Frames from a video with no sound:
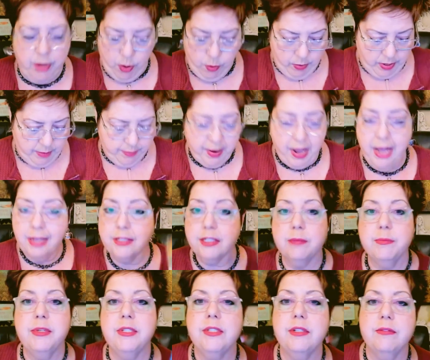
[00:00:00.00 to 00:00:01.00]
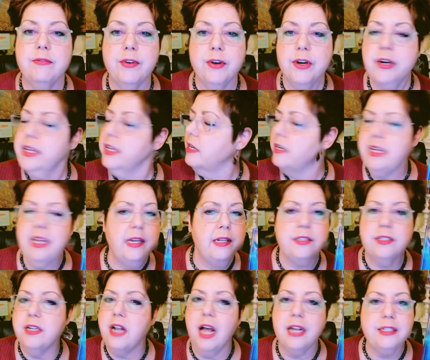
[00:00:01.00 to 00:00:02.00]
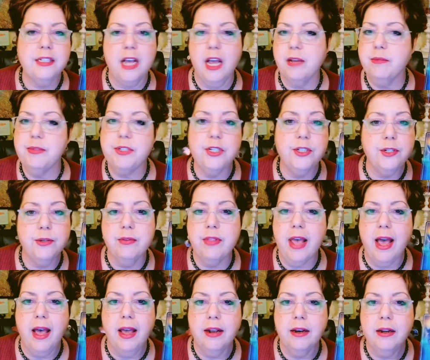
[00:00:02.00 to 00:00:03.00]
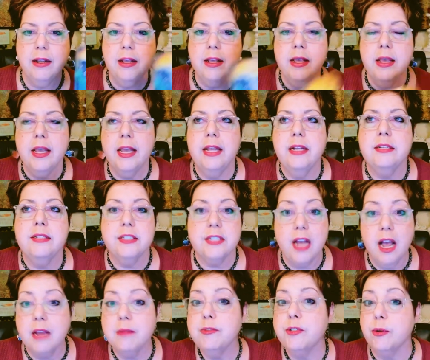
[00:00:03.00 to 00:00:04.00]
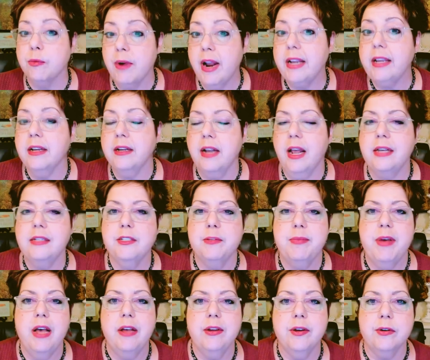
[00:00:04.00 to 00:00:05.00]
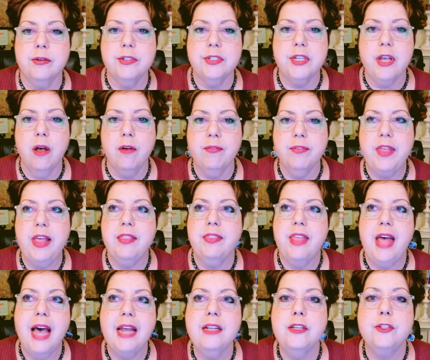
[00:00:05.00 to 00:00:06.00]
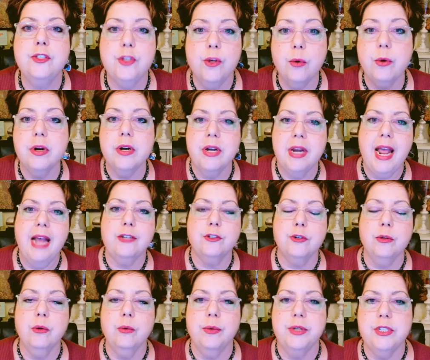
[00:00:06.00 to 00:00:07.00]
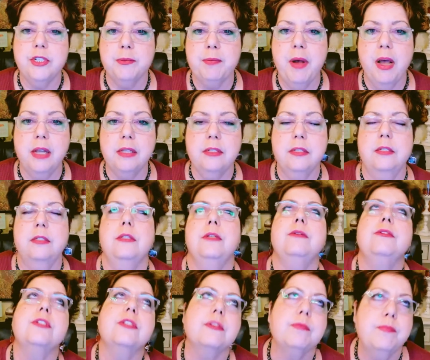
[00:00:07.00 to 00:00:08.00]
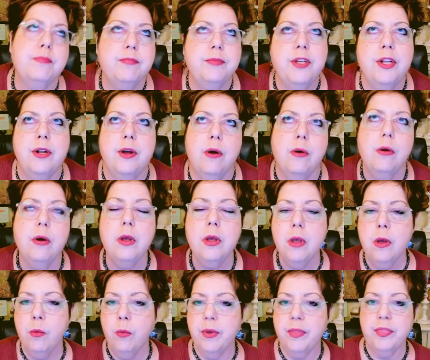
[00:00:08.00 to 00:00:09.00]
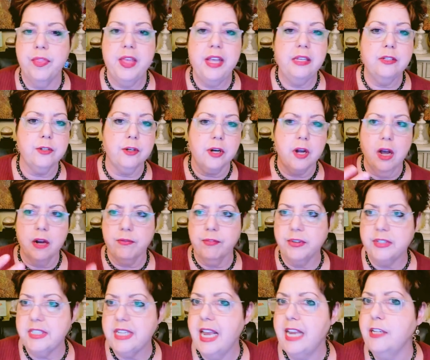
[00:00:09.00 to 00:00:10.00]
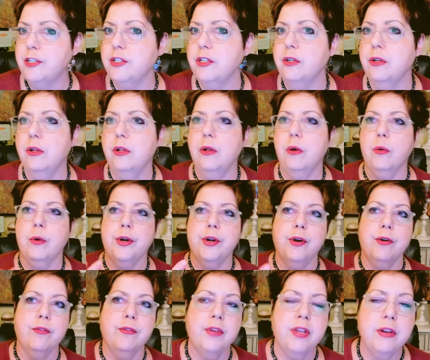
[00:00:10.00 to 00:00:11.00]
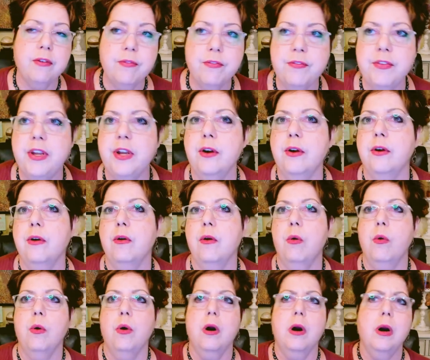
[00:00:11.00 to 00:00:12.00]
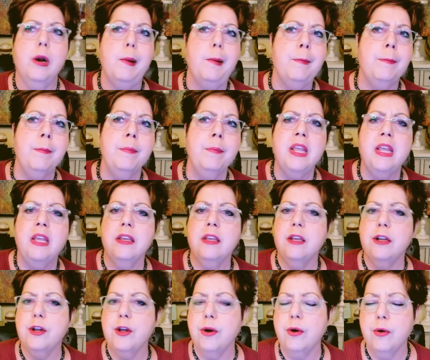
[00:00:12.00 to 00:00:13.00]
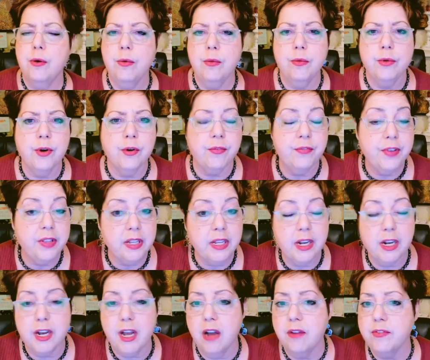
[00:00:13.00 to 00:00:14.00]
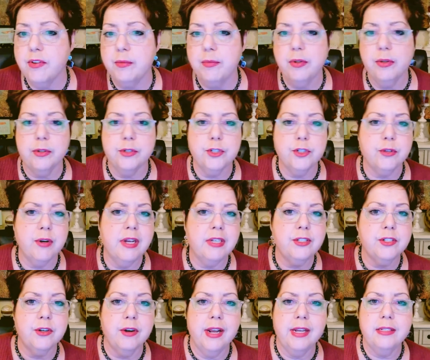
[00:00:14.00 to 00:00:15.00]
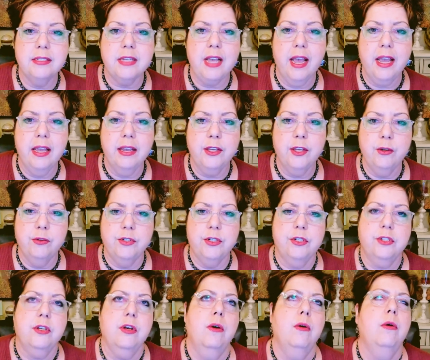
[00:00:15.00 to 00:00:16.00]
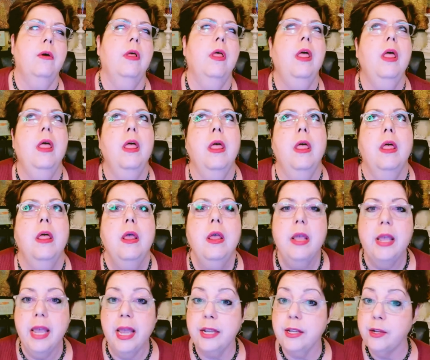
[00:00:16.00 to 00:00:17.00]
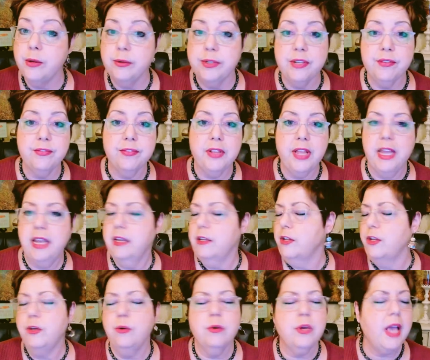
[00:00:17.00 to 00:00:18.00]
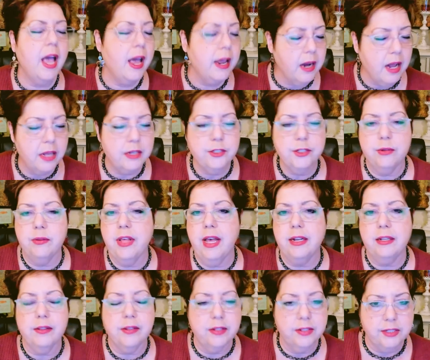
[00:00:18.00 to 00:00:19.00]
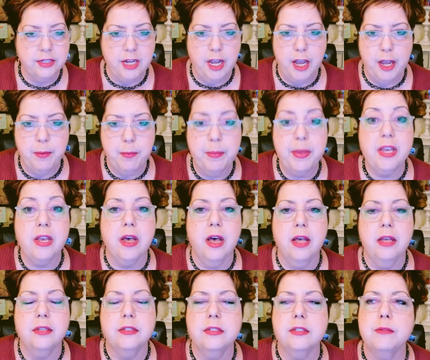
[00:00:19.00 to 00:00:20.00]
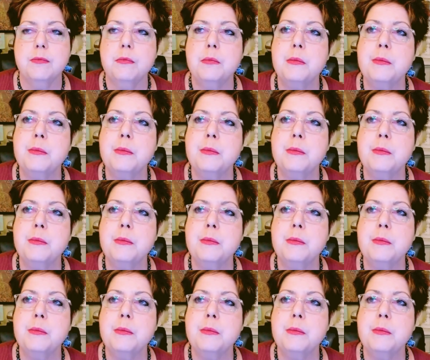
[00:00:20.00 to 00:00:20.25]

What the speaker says: When possum is inverted, it is not time to do that. It is time to recognize about yourself that is your natural response, is you just, you know, when things are confrontational or you're in fear or, you know, you're feeling uncomfortable or stressed or anxiety, you just go, oh, and you deflate. You cannot do that at this time, because